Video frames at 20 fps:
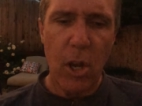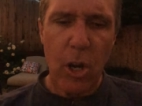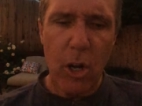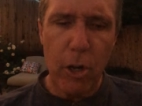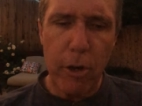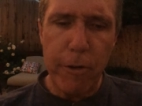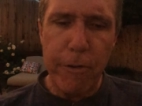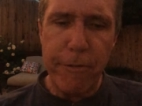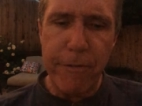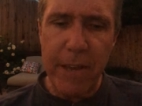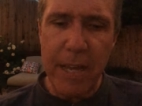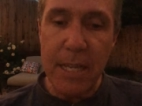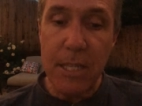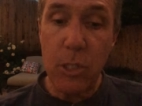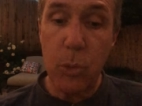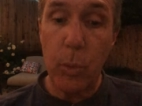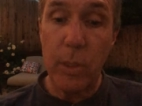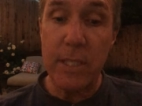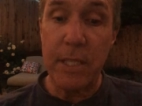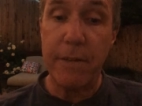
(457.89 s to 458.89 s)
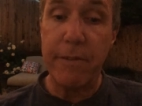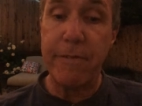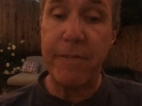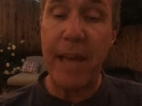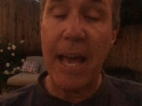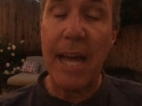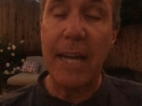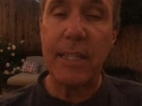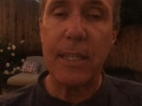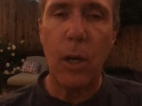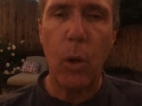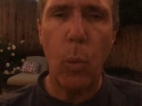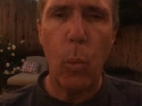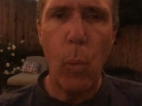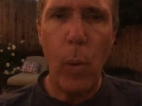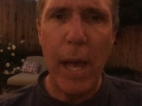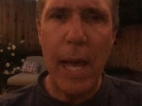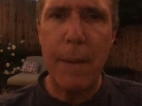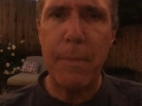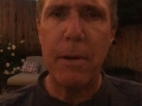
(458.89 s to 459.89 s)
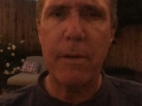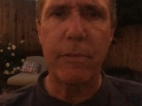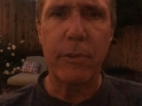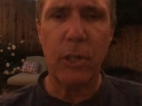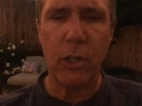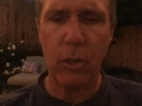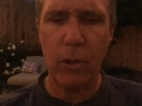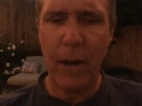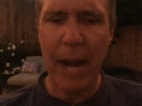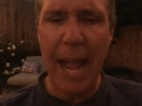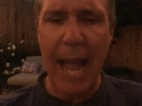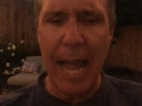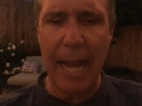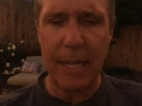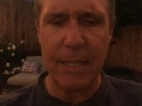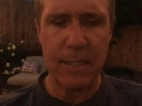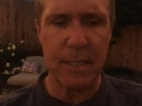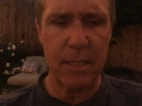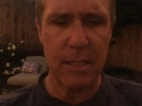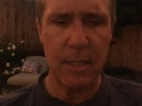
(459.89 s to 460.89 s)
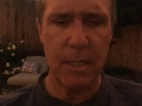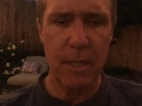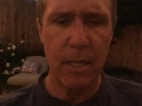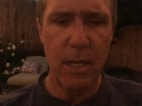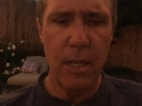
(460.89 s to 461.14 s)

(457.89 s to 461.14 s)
Her face was in fact a web of cracks.